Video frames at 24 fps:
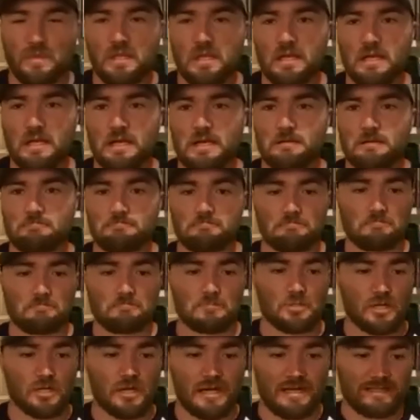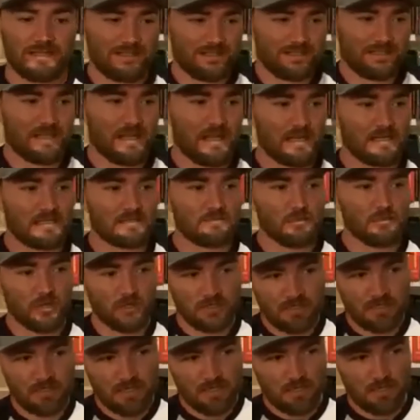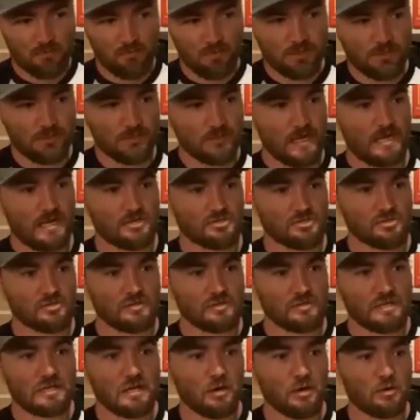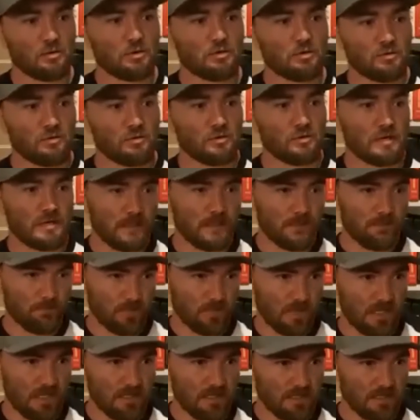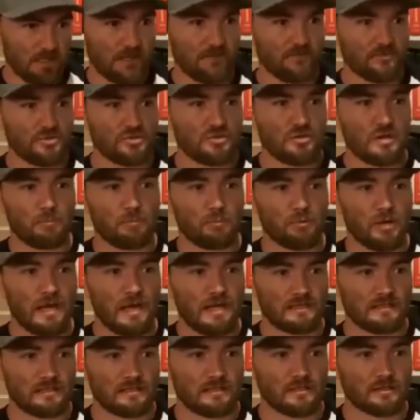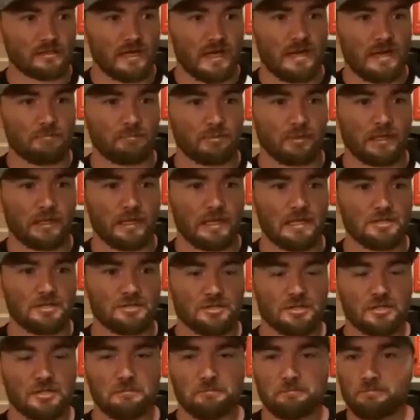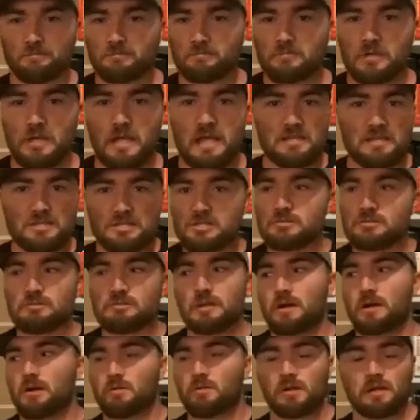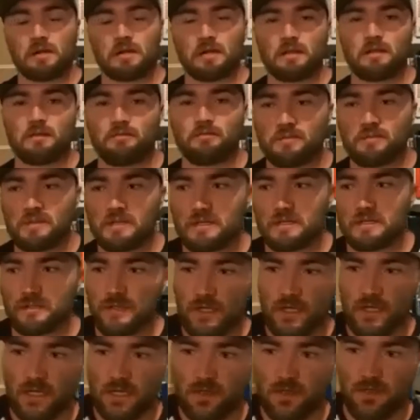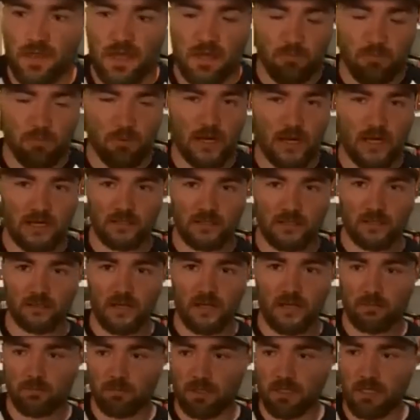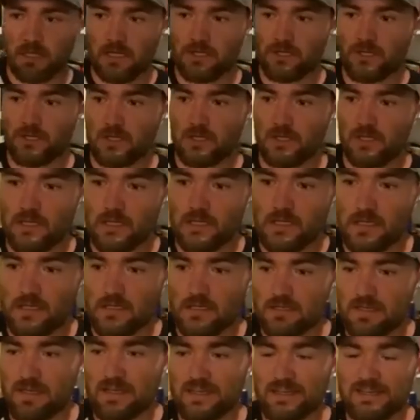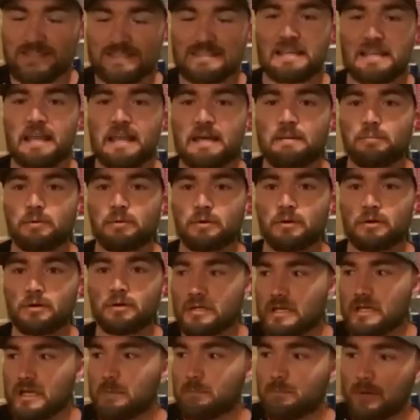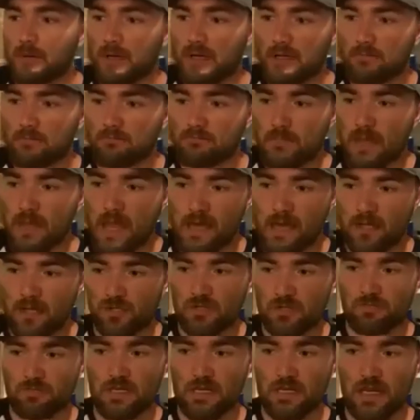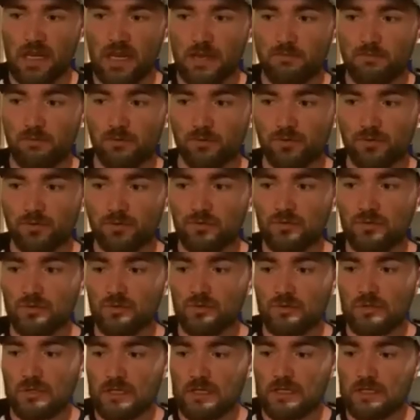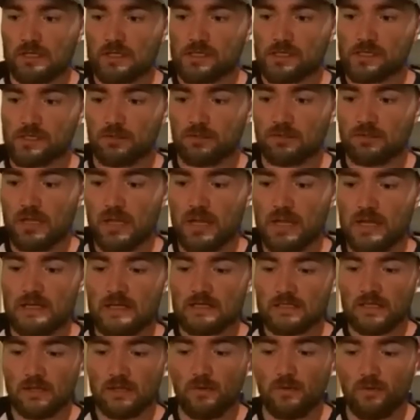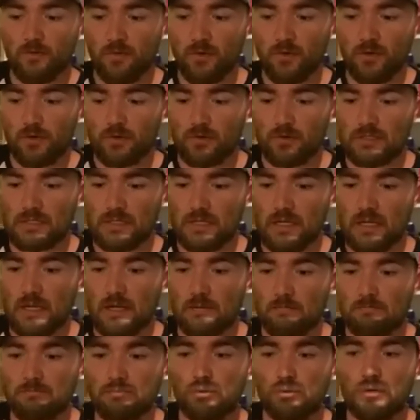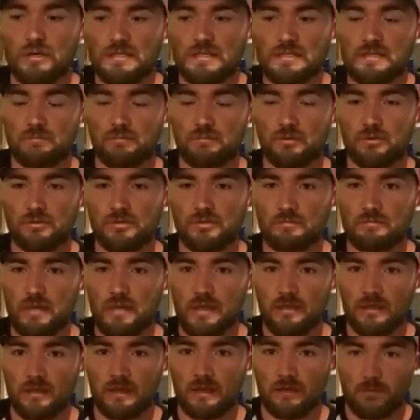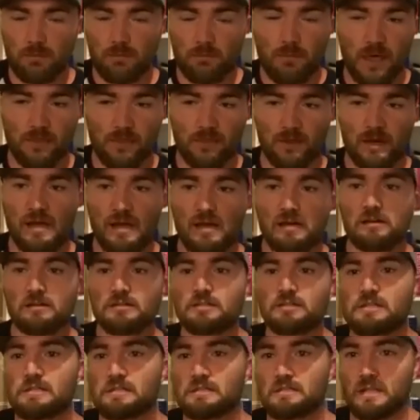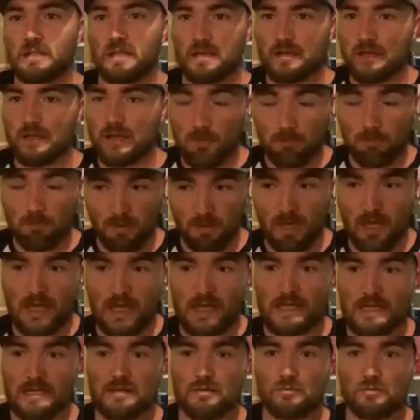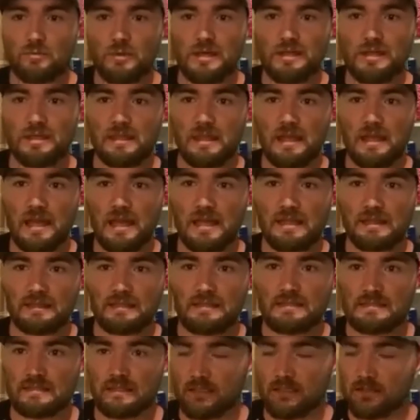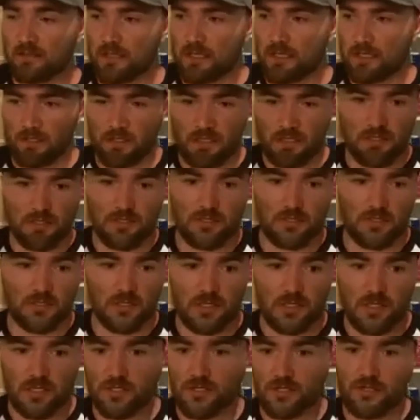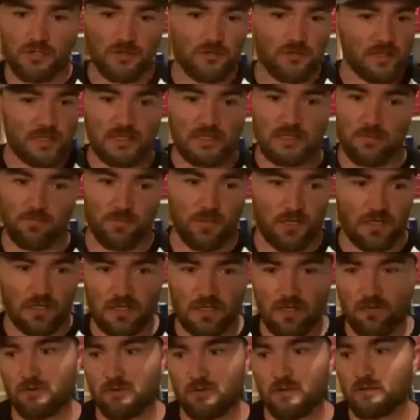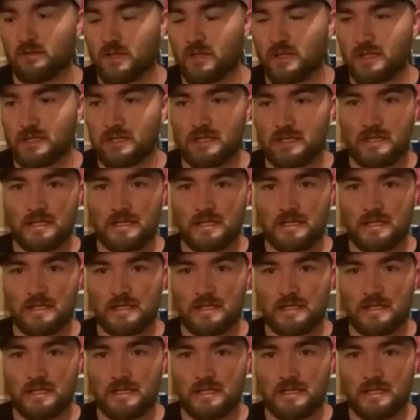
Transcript: um, your guys' textbooks, when you actually go through it, it gives you a practical application. But as you know, working in the field, that practical application is an example. But actually being able to, you know, take some of those um, principles and method methodologies, and then applying it with athletes in the clinic, like you're you're doing something different. Like,